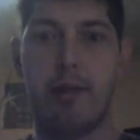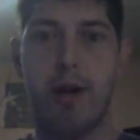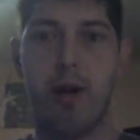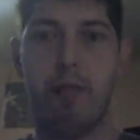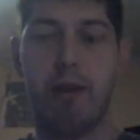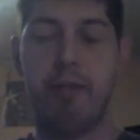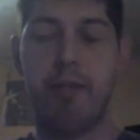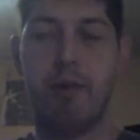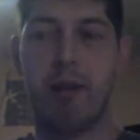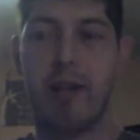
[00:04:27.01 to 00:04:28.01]
to help people
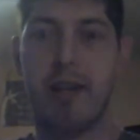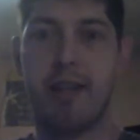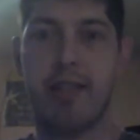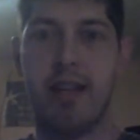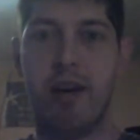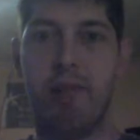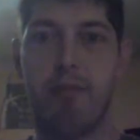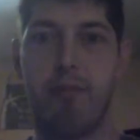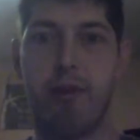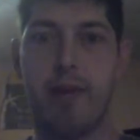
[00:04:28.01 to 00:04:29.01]
organize it, help
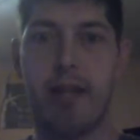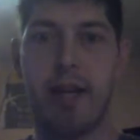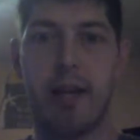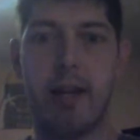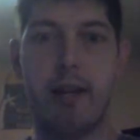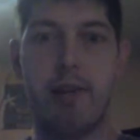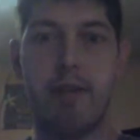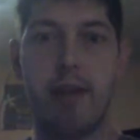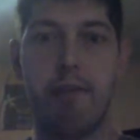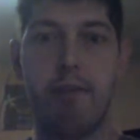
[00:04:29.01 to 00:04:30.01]
promote it, that kind of stuff.